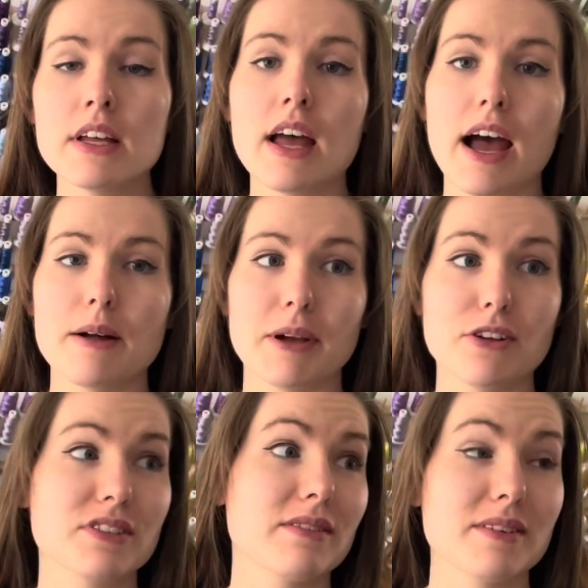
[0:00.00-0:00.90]
Um, I know
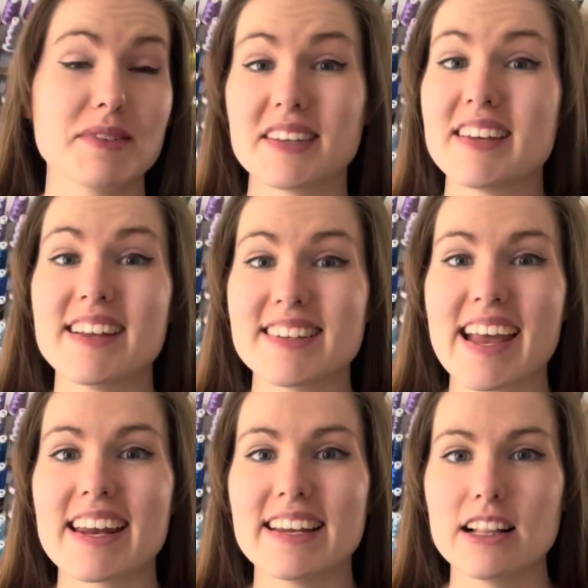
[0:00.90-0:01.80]
sometimes I tend to
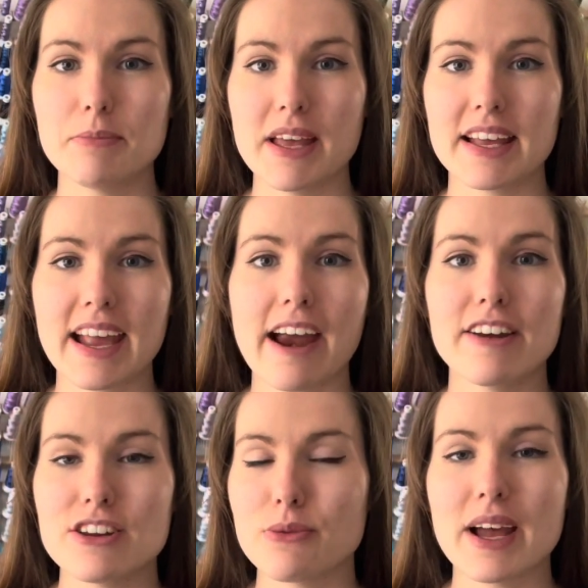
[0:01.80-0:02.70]
get a little bit
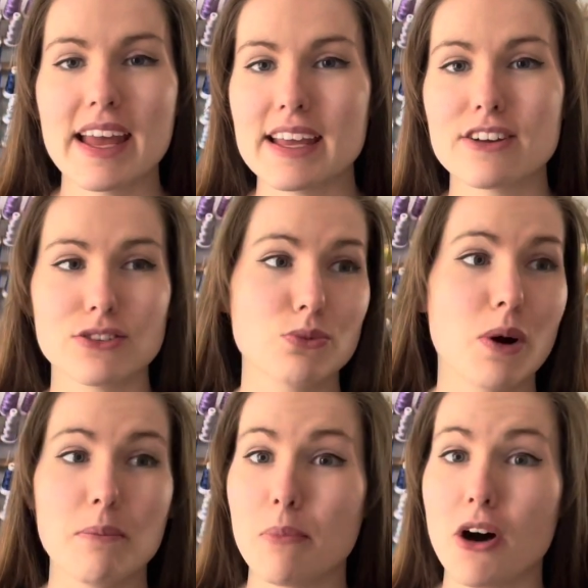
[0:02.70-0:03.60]
carried away because
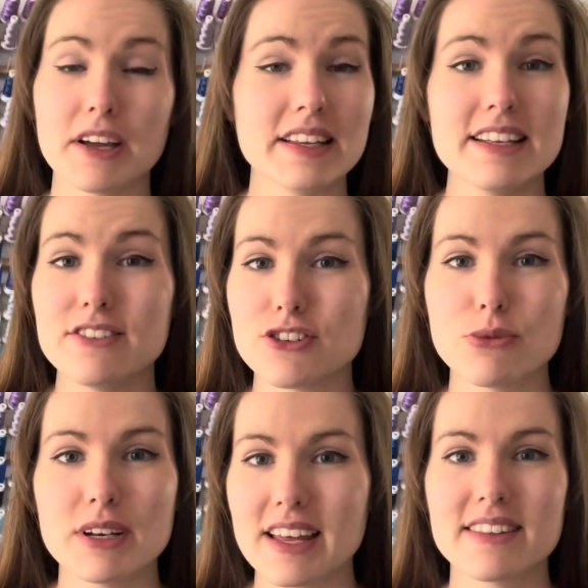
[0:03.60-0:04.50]
one point leads to
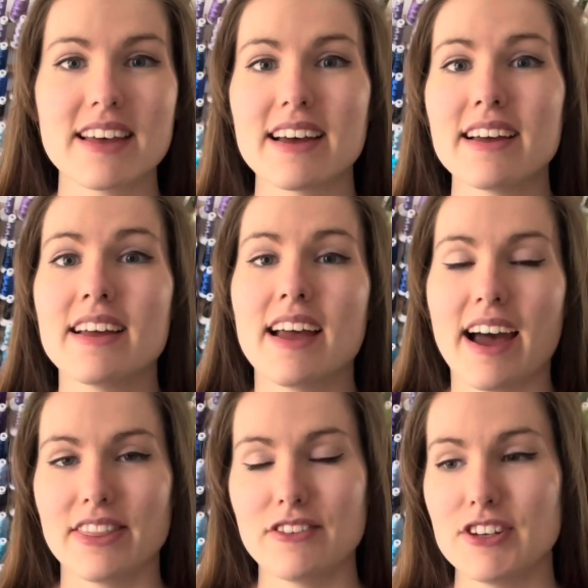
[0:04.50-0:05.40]
another
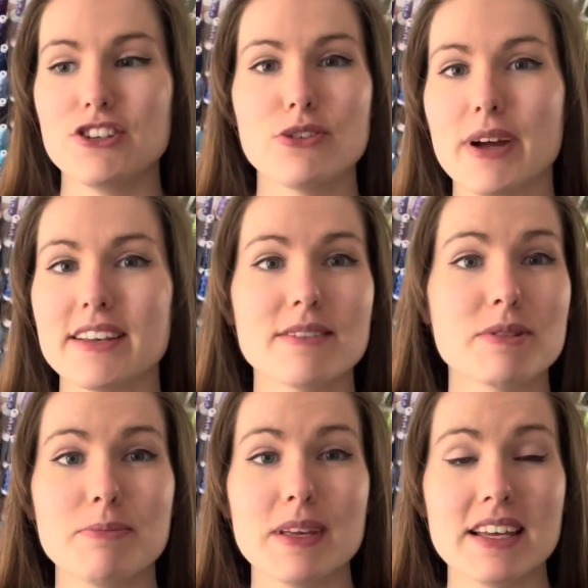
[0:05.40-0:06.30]
and the video ends up
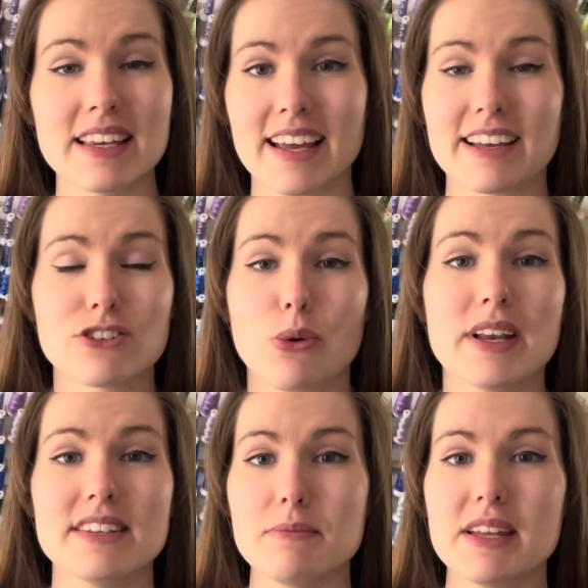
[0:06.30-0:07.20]
being like
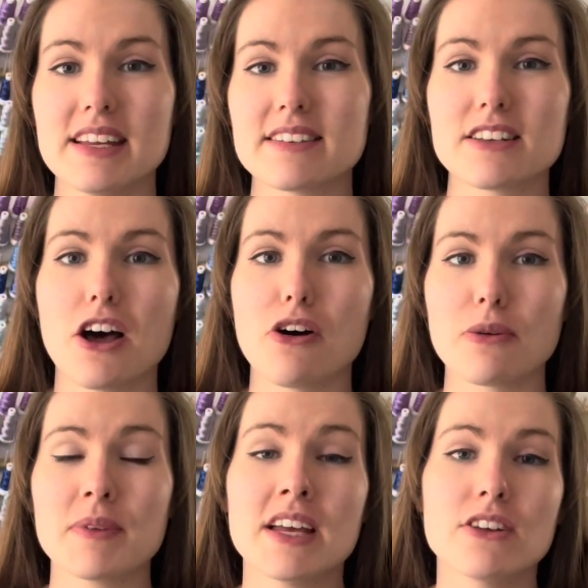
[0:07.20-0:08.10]
20 minutes
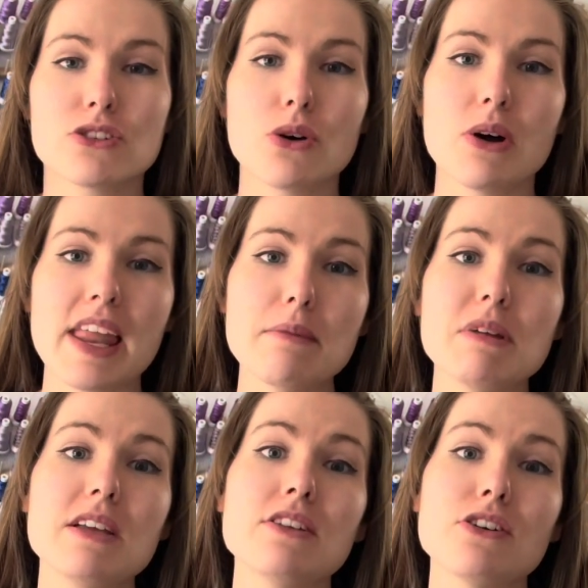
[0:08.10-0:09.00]
long. So let
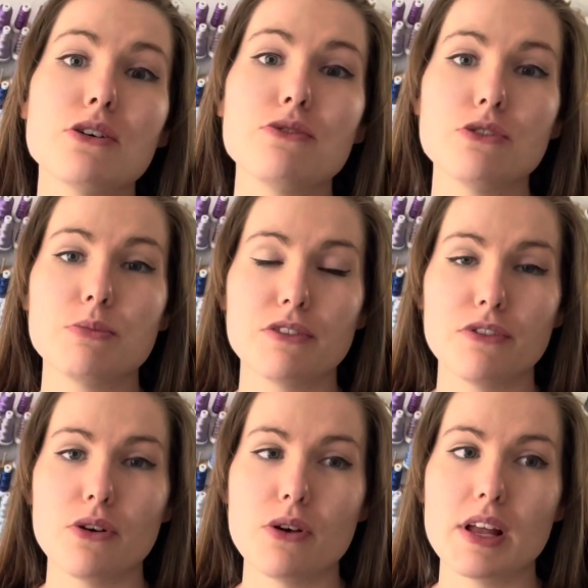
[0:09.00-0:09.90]
me know if you
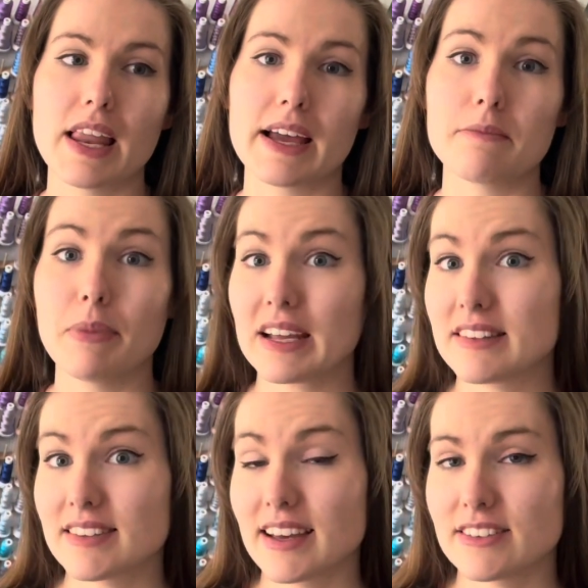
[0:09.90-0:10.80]
prefer like
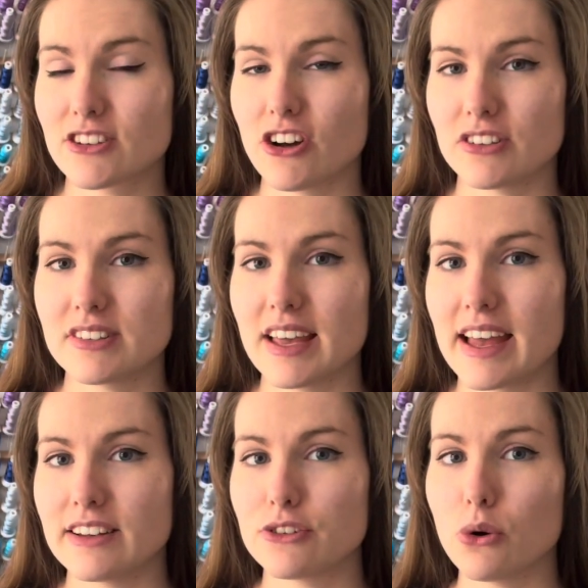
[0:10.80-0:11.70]
bite-sized
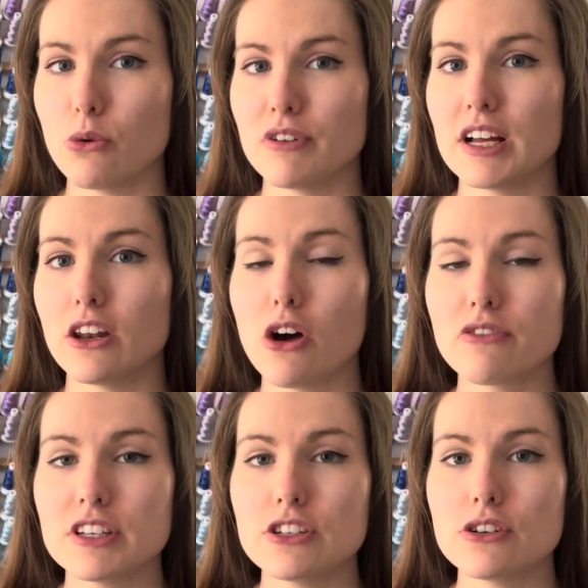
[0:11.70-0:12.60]
content over long
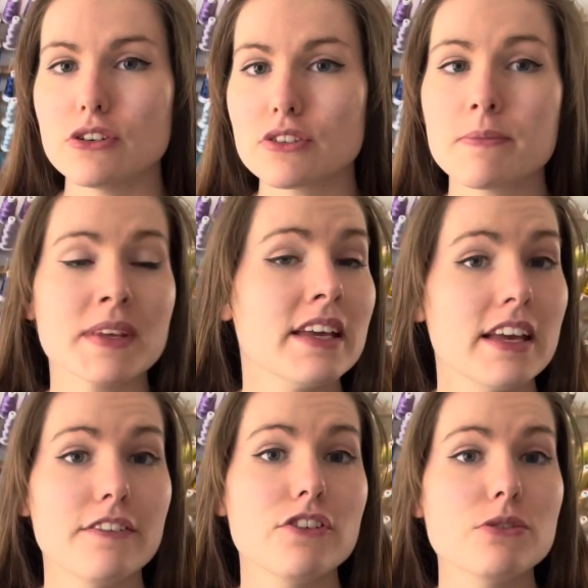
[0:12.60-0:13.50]
videos.
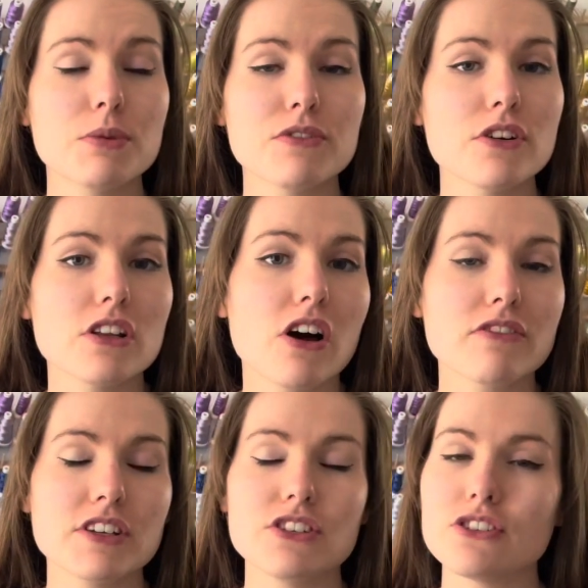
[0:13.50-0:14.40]
If you prefer long
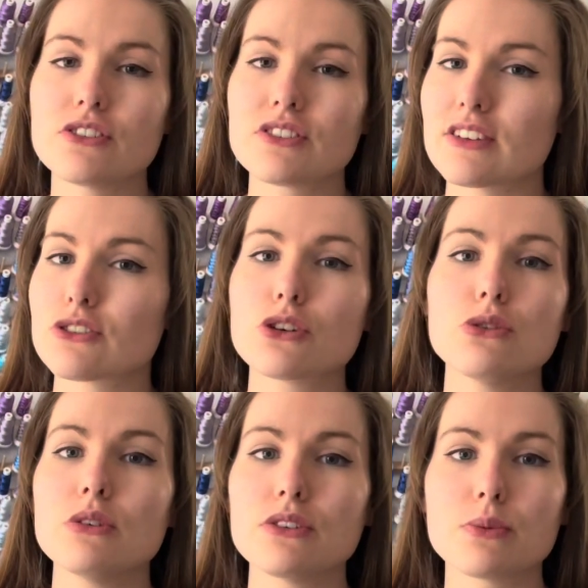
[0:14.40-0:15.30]
videos,
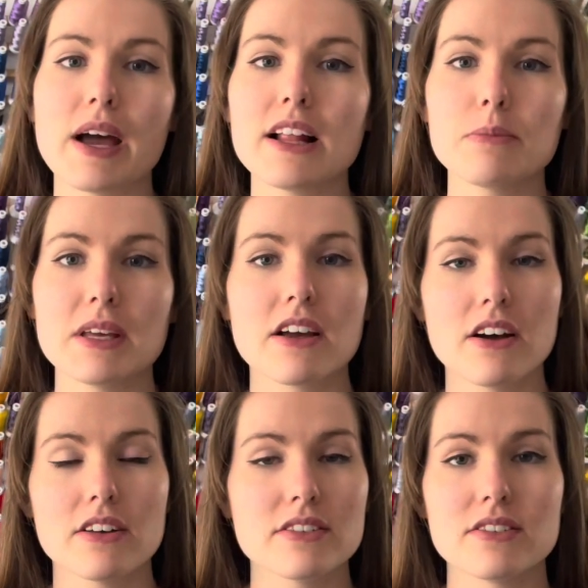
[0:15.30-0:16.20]
cool as well
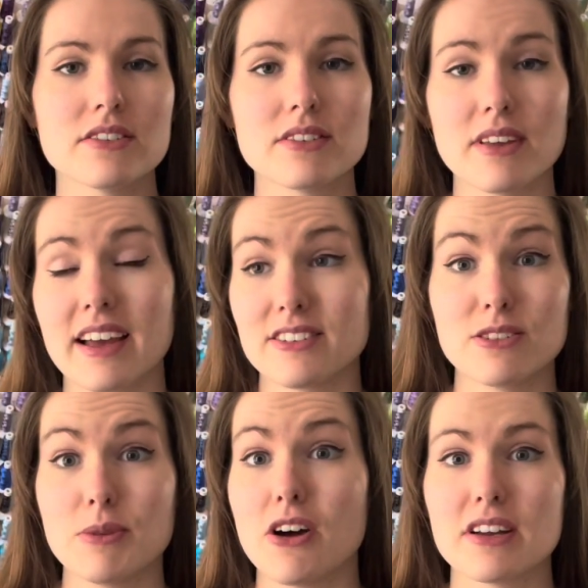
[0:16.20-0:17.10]
because I, to
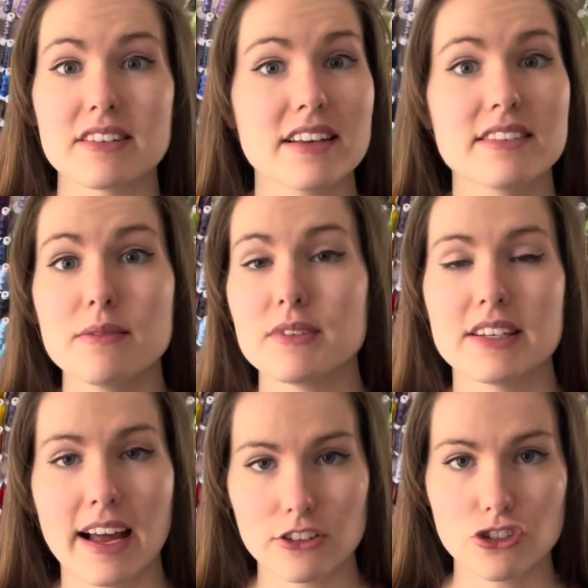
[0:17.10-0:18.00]
be honest, I seem to
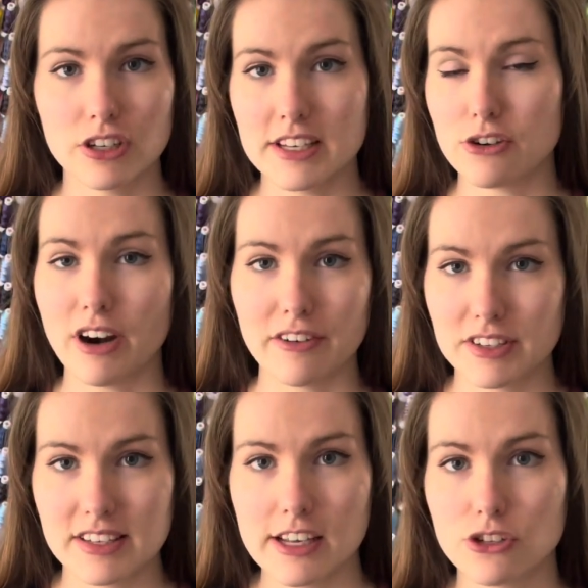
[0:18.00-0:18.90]
naturally
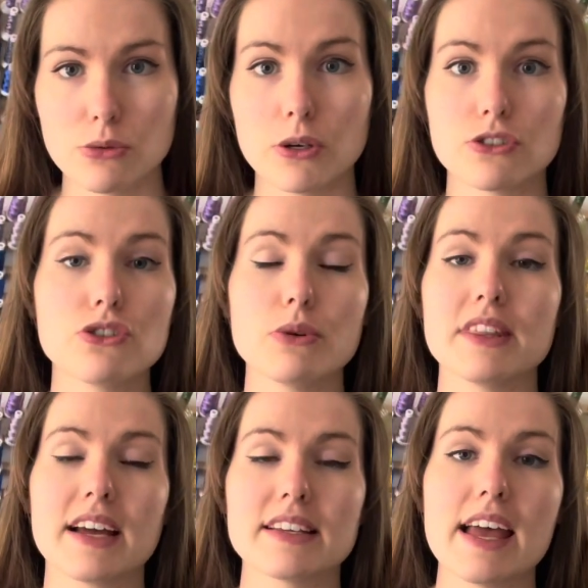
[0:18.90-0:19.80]
gravitate towards doing
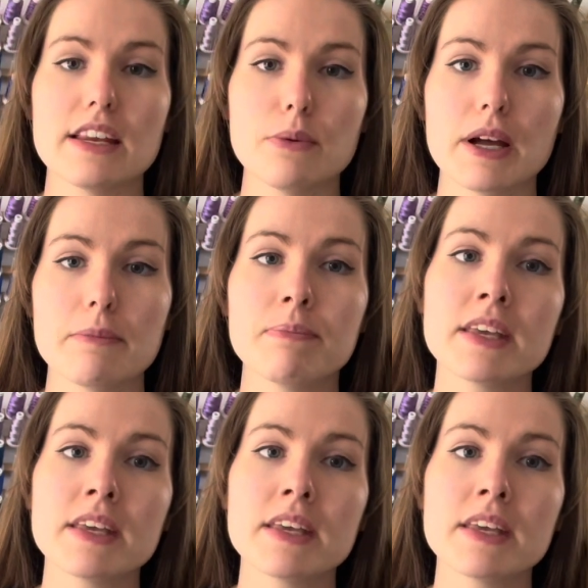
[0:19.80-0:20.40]
that anyway.